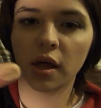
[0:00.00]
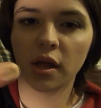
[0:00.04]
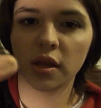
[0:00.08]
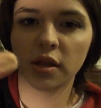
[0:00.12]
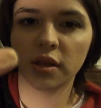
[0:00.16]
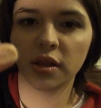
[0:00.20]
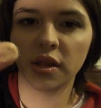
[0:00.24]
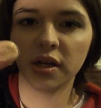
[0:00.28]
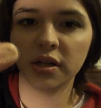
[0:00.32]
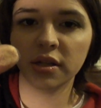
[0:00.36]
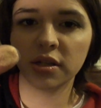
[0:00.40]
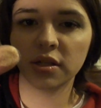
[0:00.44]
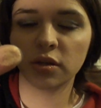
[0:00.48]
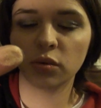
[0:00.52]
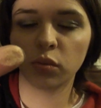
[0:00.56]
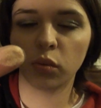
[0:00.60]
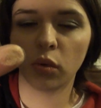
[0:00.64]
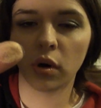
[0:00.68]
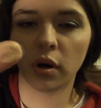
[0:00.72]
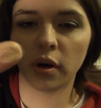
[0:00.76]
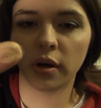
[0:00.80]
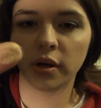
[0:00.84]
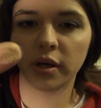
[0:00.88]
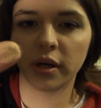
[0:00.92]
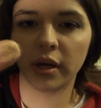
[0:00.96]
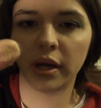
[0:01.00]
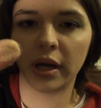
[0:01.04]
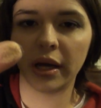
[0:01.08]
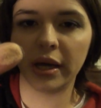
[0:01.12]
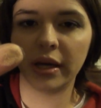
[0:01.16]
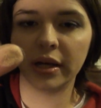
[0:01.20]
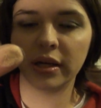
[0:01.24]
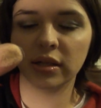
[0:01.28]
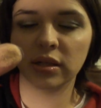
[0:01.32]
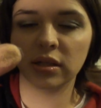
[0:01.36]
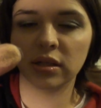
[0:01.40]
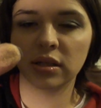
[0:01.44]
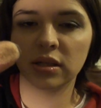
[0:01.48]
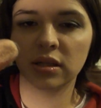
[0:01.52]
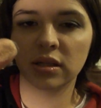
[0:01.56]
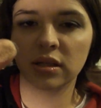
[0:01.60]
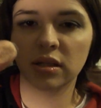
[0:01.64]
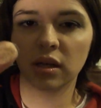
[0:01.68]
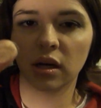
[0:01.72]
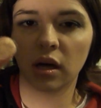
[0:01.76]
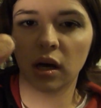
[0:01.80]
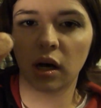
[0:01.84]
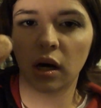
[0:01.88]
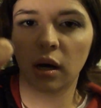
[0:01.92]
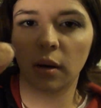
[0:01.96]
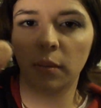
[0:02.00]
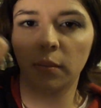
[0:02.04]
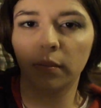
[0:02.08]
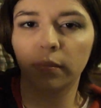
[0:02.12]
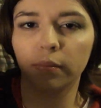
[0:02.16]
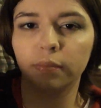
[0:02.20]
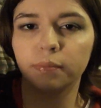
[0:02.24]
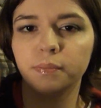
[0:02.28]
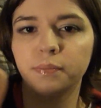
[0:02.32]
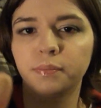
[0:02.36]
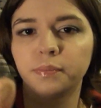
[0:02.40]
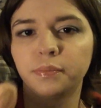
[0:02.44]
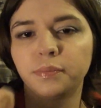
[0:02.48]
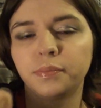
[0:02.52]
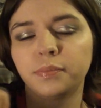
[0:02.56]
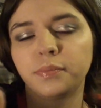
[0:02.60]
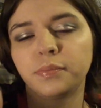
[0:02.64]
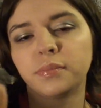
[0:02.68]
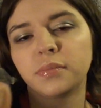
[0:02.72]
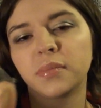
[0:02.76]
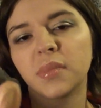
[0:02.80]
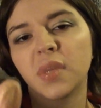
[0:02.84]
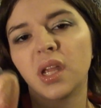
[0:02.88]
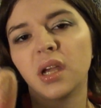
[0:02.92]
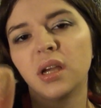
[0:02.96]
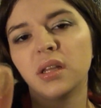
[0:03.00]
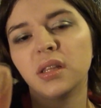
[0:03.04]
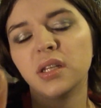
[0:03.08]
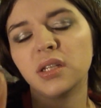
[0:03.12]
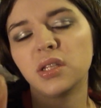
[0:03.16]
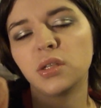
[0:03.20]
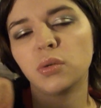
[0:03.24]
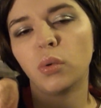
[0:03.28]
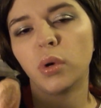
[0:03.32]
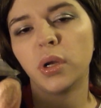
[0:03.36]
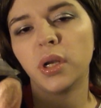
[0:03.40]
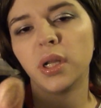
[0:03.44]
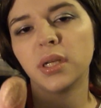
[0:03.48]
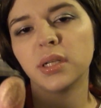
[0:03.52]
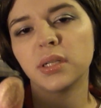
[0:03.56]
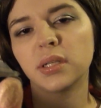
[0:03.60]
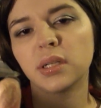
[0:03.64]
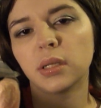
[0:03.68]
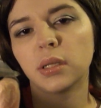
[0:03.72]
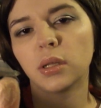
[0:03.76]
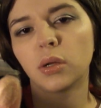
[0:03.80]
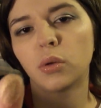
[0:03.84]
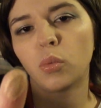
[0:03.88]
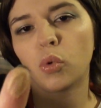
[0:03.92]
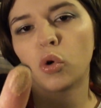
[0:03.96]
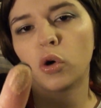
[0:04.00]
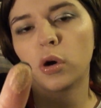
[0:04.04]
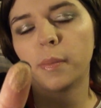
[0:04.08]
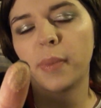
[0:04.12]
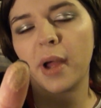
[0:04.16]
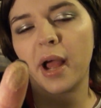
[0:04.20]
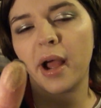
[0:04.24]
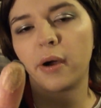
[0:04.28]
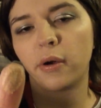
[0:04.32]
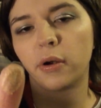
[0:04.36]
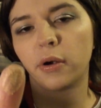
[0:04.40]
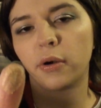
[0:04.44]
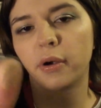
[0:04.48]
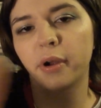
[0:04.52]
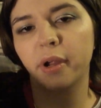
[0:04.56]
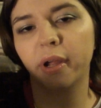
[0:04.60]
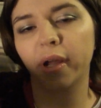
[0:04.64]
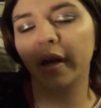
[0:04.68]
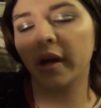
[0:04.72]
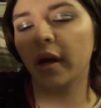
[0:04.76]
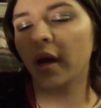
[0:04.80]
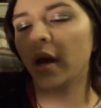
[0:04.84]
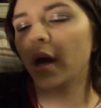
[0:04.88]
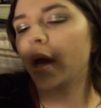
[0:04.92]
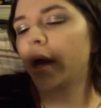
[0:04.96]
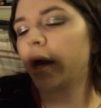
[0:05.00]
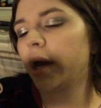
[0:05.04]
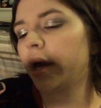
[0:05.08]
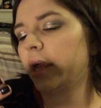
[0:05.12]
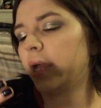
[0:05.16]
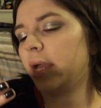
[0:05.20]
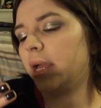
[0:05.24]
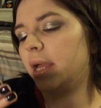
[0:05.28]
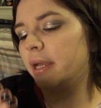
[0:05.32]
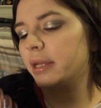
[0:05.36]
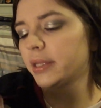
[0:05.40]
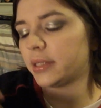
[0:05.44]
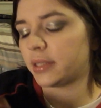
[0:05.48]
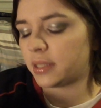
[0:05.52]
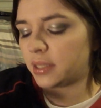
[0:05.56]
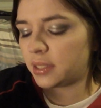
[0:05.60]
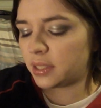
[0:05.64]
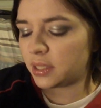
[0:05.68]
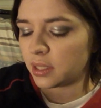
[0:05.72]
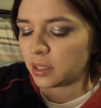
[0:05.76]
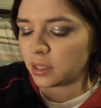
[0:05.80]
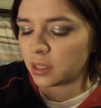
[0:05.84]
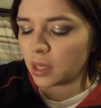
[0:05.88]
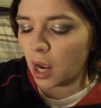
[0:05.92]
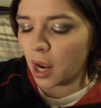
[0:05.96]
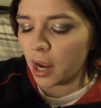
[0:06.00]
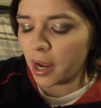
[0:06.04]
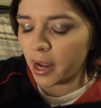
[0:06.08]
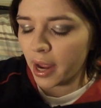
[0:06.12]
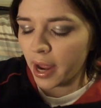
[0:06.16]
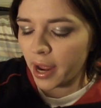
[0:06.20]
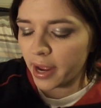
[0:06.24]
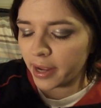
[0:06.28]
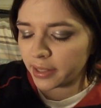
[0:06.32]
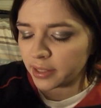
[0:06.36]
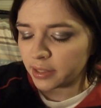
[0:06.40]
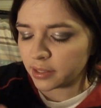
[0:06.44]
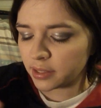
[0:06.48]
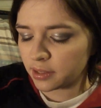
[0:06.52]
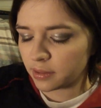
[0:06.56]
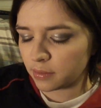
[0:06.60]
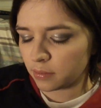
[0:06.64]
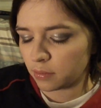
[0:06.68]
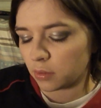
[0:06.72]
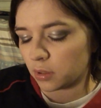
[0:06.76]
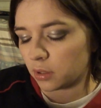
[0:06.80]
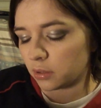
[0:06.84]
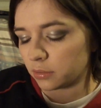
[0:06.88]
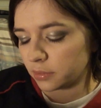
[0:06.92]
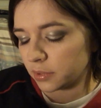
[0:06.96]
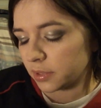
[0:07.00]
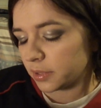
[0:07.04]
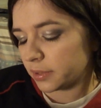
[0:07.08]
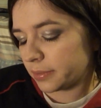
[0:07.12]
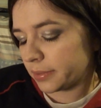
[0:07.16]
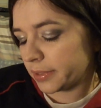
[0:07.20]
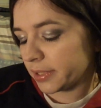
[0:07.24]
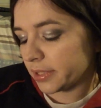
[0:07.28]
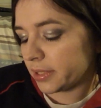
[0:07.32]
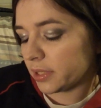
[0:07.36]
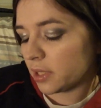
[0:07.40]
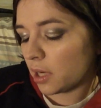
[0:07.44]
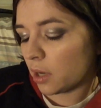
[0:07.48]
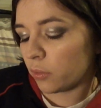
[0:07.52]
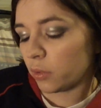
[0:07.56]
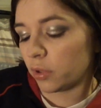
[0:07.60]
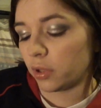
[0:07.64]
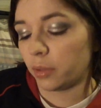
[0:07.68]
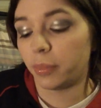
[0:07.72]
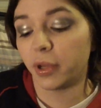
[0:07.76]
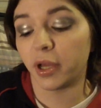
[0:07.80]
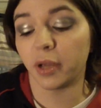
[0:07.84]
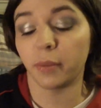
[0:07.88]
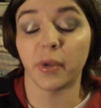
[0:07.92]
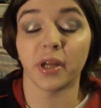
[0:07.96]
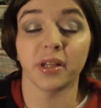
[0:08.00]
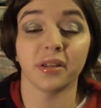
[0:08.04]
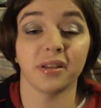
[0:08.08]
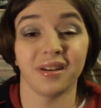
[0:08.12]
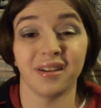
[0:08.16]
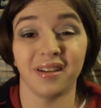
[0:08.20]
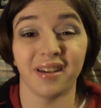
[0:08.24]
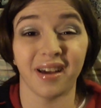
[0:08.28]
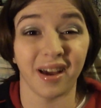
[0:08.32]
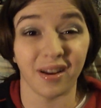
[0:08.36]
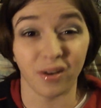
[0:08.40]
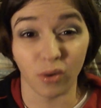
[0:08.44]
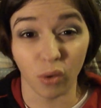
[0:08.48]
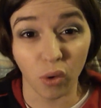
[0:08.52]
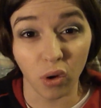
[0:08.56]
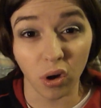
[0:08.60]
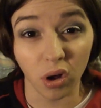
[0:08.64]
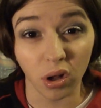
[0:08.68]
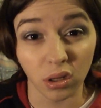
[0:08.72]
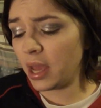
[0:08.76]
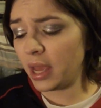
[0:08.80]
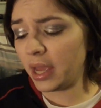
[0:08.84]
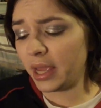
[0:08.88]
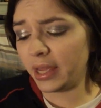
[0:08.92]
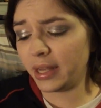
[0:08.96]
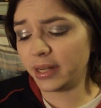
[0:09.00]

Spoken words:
This one is a little more powdery. It's not as, well, it's not really pigmented at all.